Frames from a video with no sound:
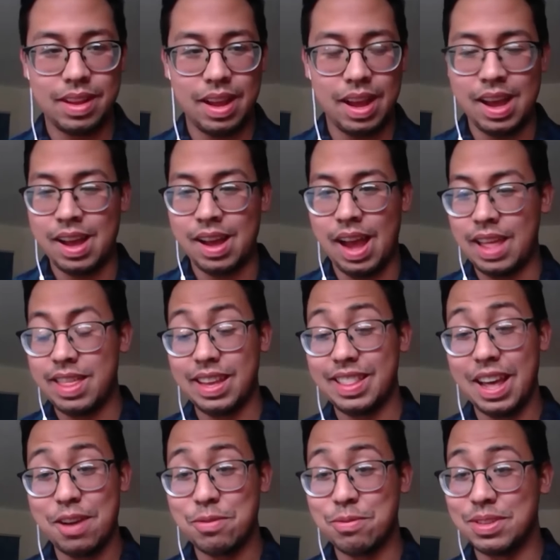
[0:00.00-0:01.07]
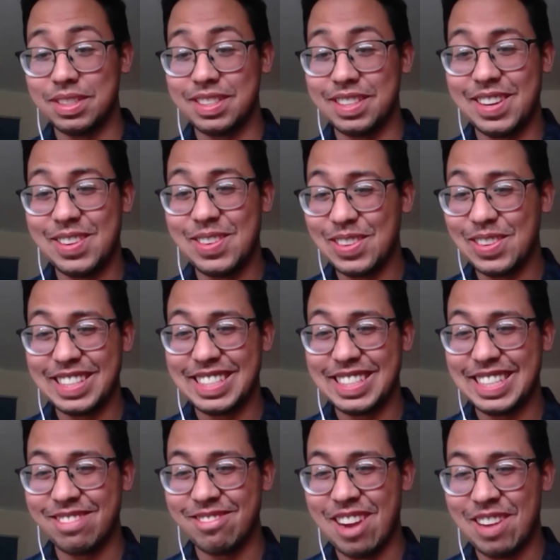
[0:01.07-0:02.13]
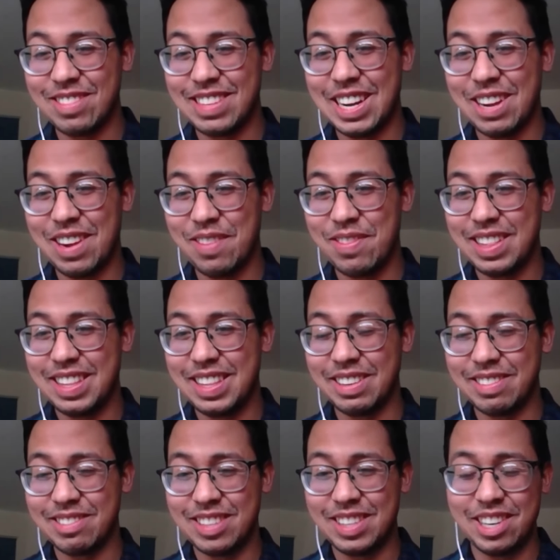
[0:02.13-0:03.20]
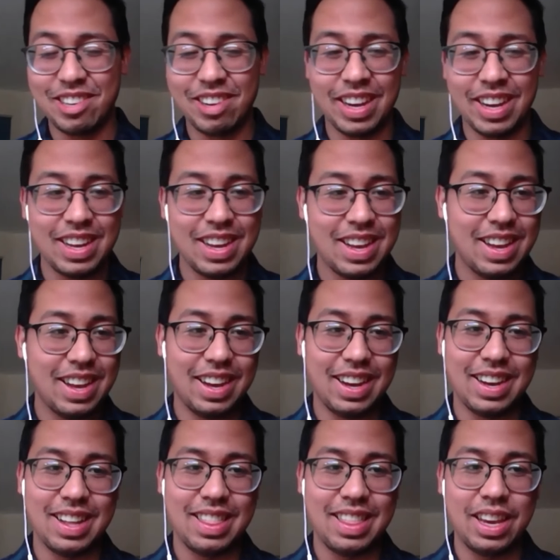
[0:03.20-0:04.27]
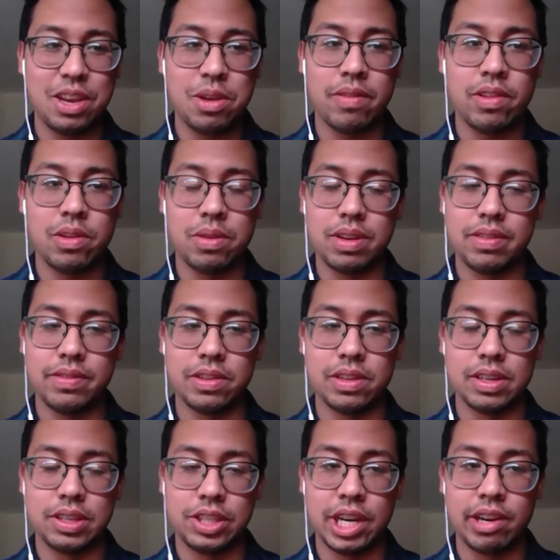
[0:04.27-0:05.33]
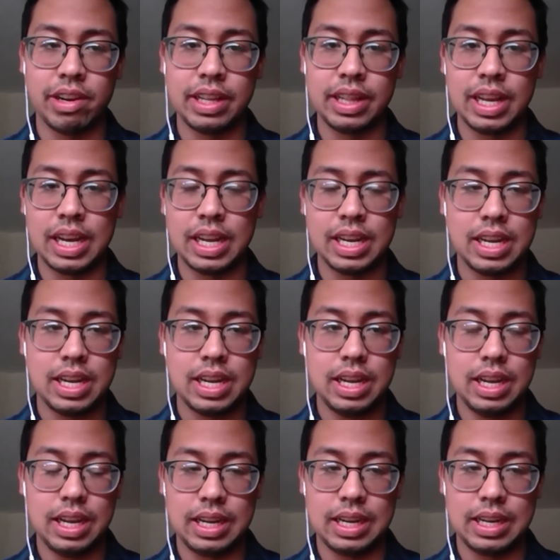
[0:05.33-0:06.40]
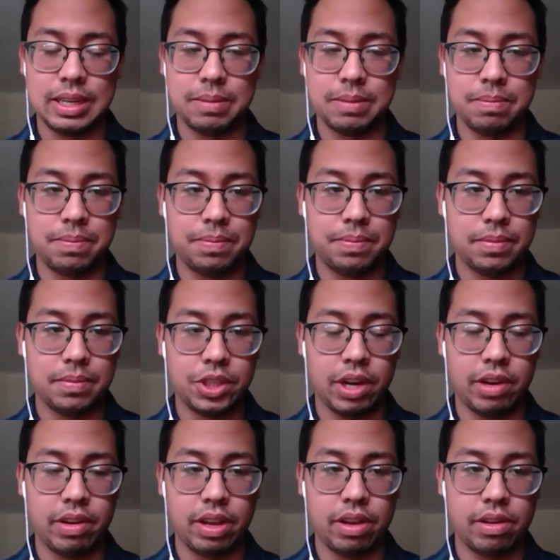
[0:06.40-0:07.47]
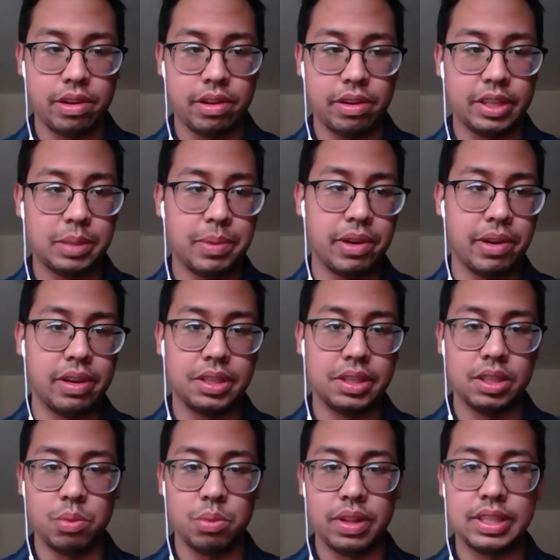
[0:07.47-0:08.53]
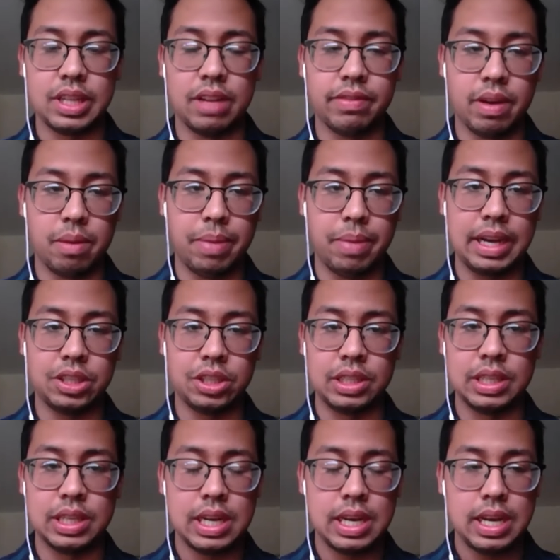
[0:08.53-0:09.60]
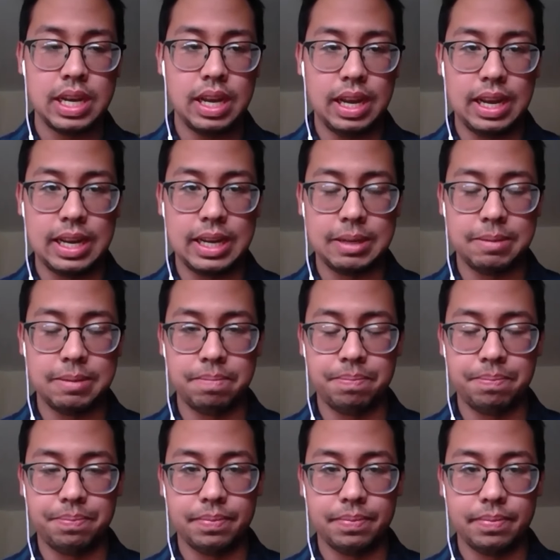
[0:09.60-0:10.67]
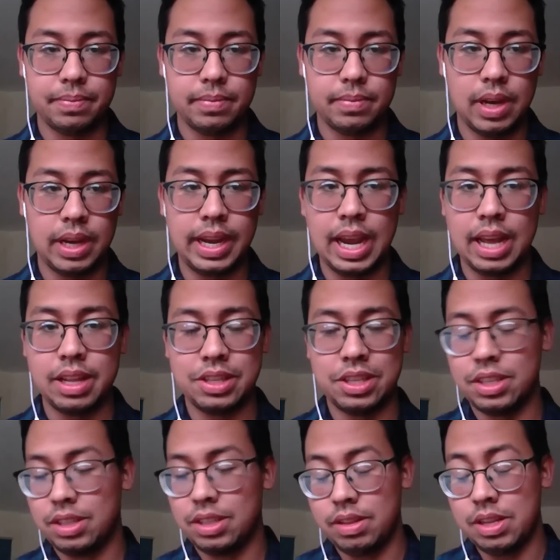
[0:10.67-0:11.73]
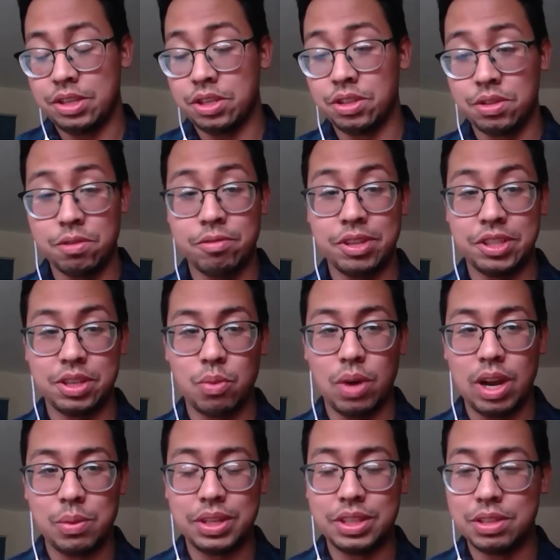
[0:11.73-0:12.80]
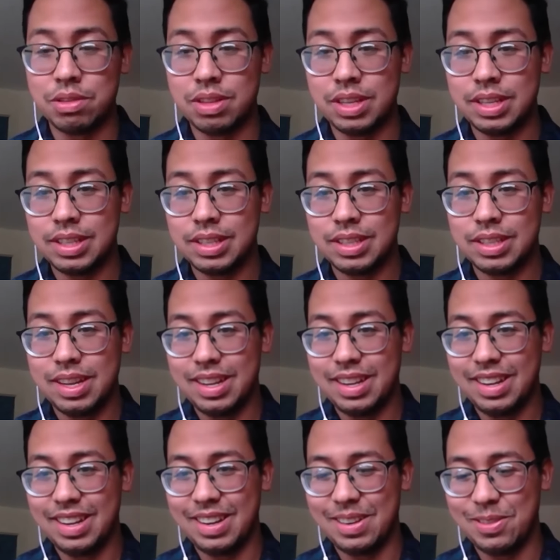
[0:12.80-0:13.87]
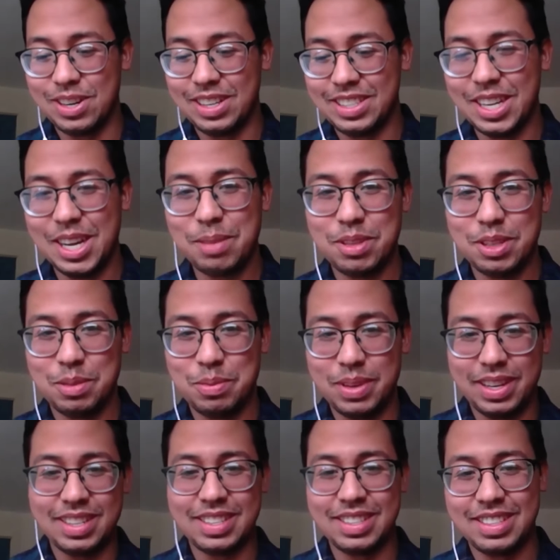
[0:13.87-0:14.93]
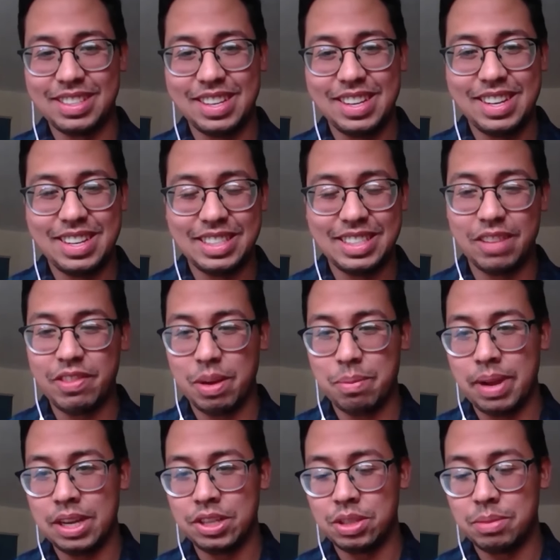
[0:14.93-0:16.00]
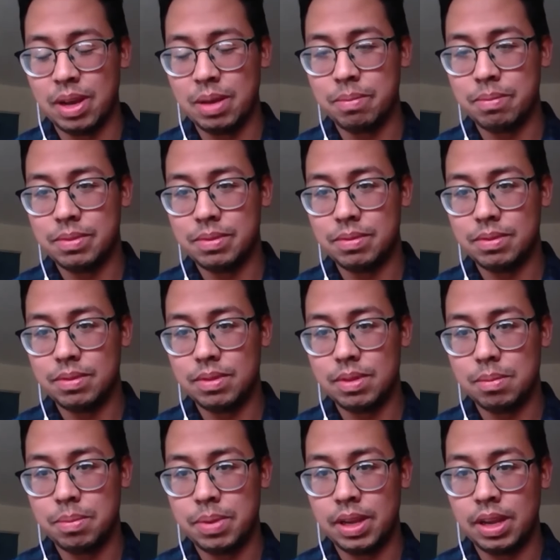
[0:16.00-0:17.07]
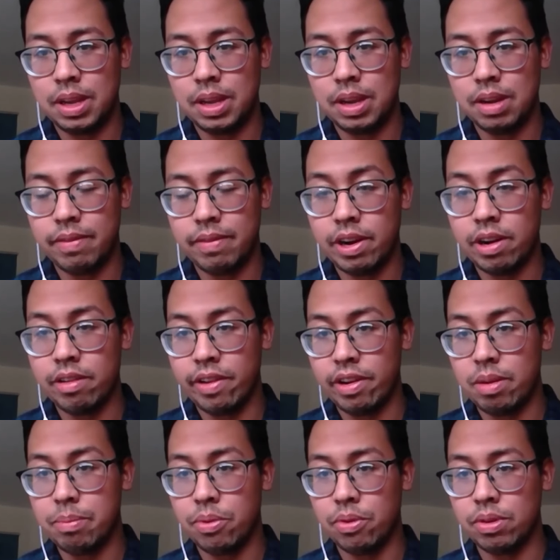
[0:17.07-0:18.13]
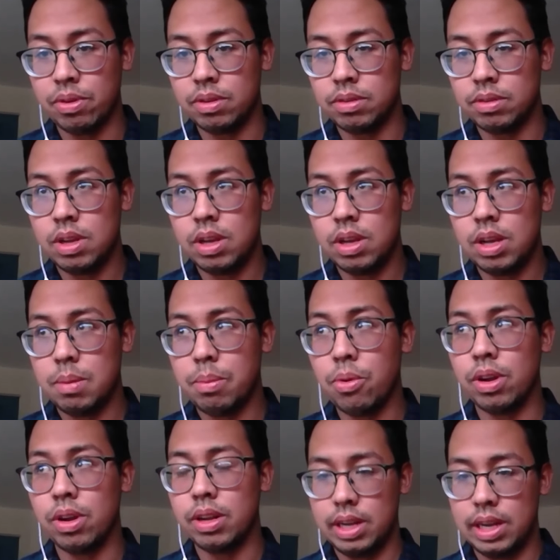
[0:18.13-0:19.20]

I think that was was rounded out everything really great. Thank you everyone for sharing that, sharing your experiences with self-compassion. Again, this is the reason why we do these workshops, is because self-compassion might be a very, very important point in